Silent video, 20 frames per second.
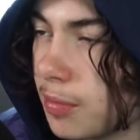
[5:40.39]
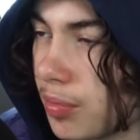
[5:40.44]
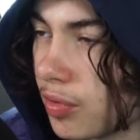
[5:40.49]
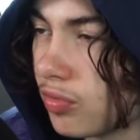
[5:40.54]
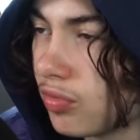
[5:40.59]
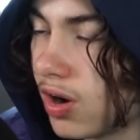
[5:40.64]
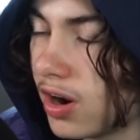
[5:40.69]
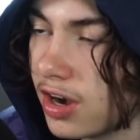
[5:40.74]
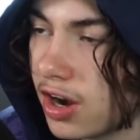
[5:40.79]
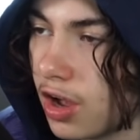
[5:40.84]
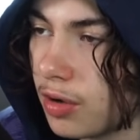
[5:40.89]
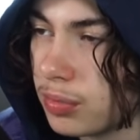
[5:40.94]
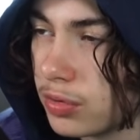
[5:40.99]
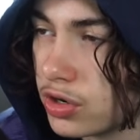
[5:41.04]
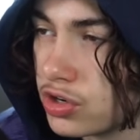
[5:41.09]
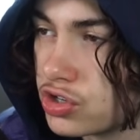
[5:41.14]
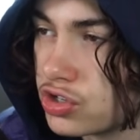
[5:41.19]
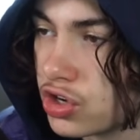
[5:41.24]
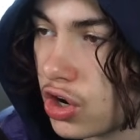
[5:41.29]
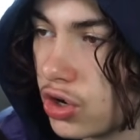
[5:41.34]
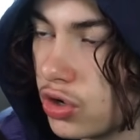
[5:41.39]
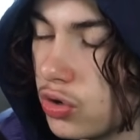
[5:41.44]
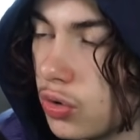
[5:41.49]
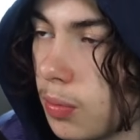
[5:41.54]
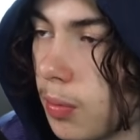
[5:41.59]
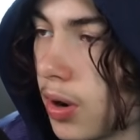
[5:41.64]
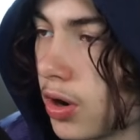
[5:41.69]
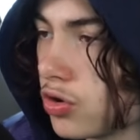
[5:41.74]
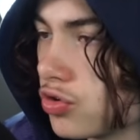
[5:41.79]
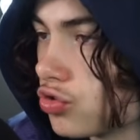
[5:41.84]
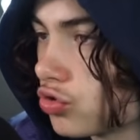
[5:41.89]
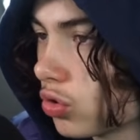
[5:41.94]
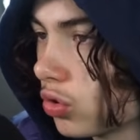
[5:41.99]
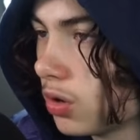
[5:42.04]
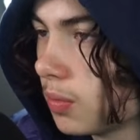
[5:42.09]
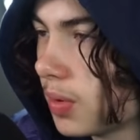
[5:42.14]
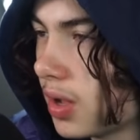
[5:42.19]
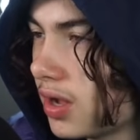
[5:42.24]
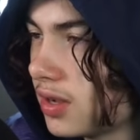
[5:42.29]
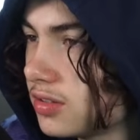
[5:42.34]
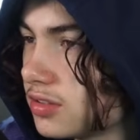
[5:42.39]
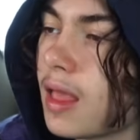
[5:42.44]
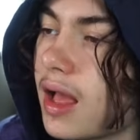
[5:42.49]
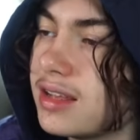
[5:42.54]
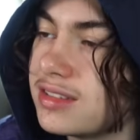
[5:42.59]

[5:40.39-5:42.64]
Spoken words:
but right now I'm going to show you my controller binds,